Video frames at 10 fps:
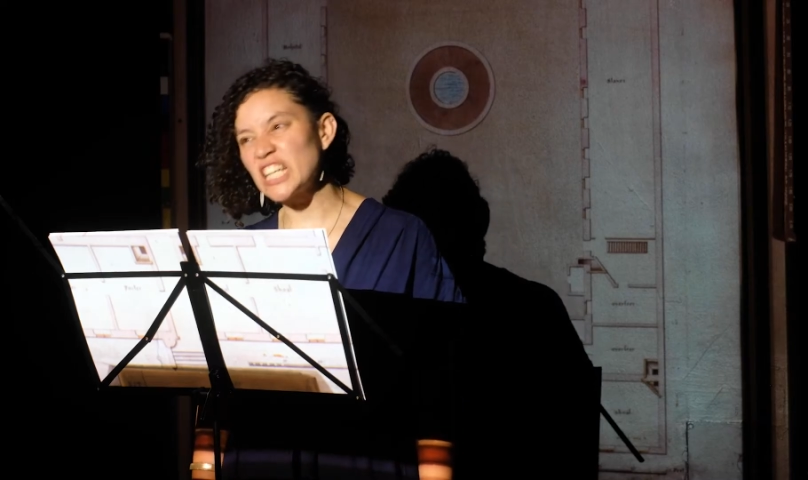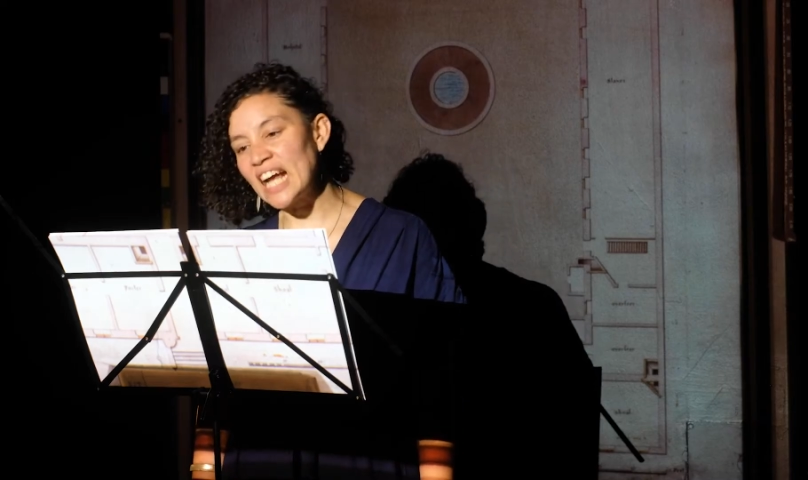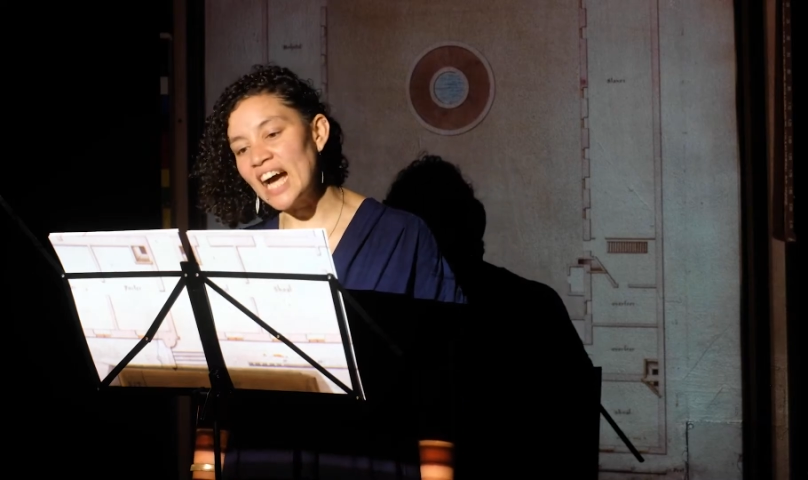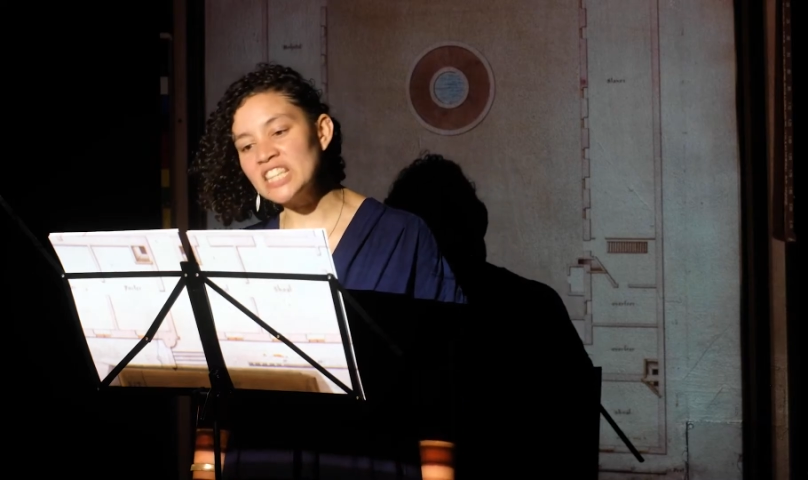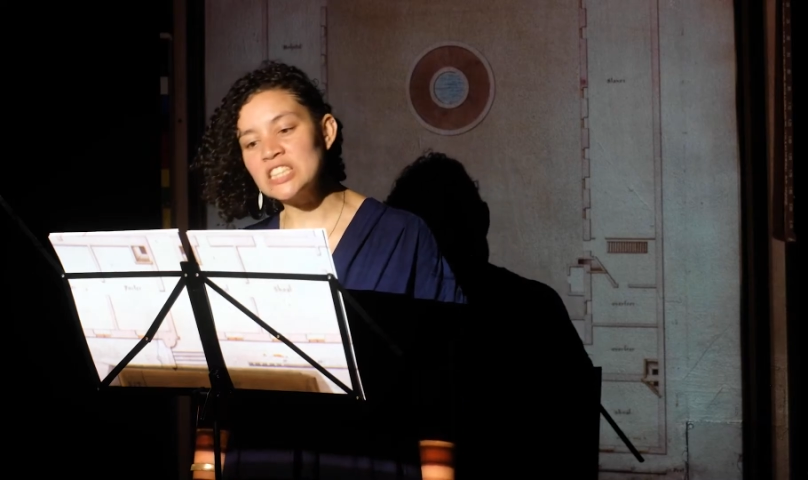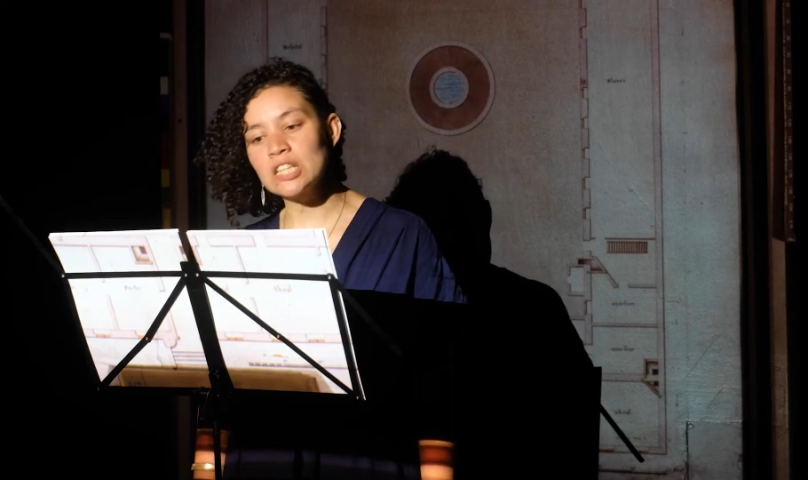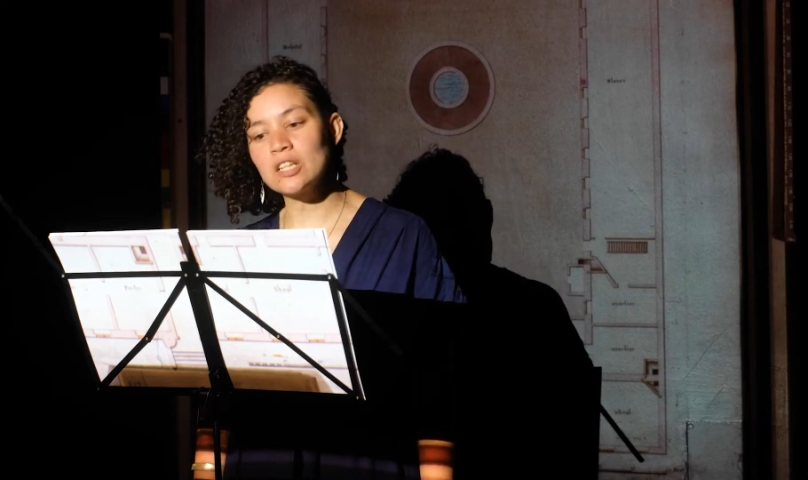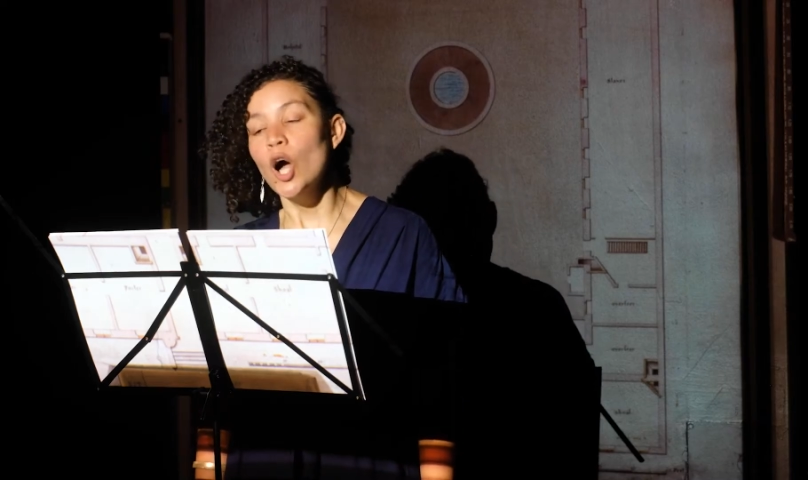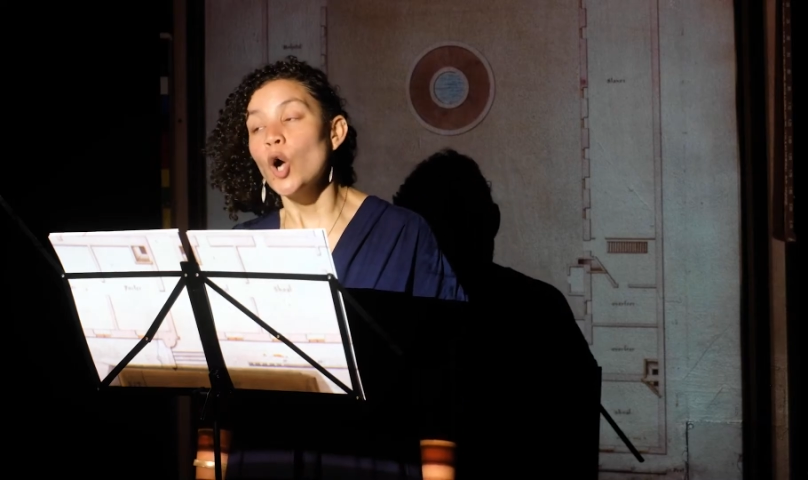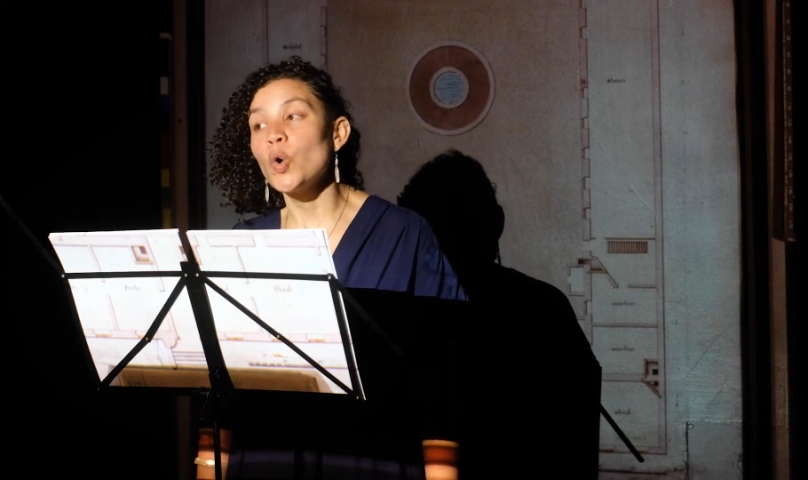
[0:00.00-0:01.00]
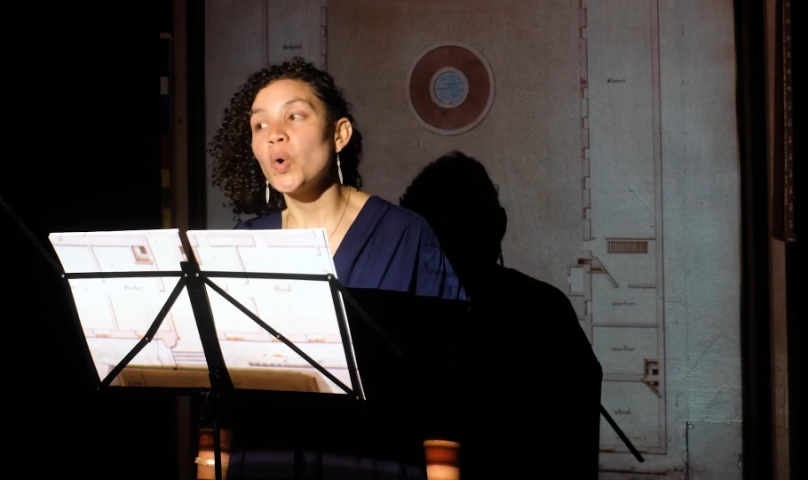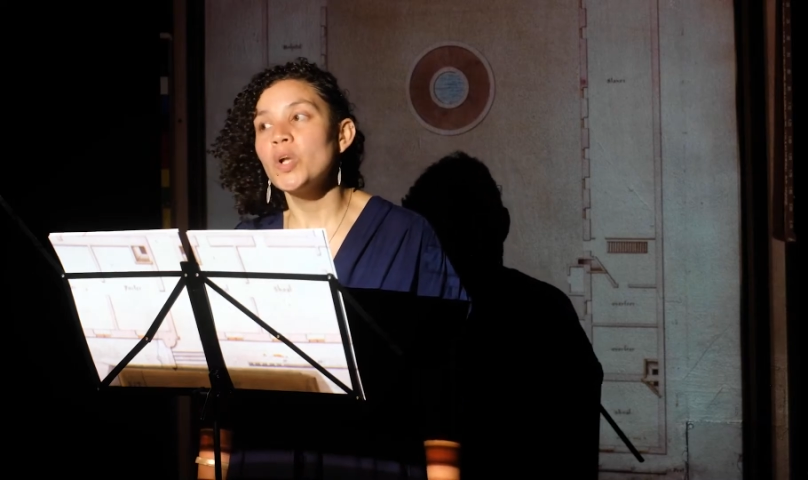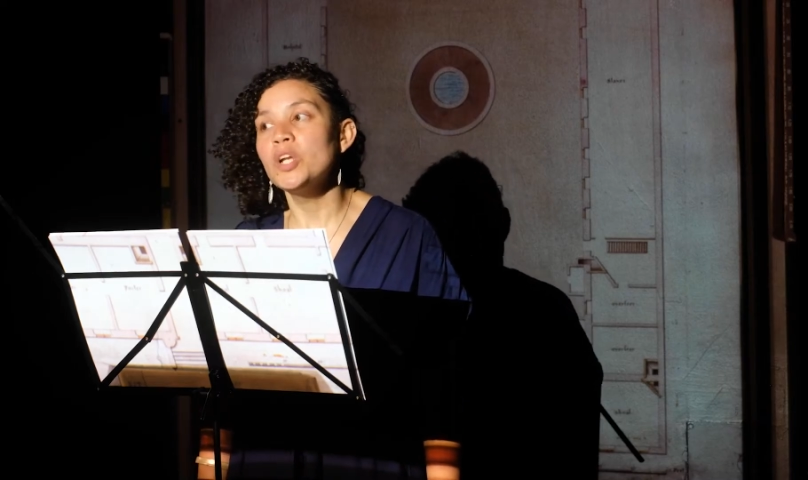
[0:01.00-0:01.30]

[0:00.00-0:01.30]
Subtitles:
can I still call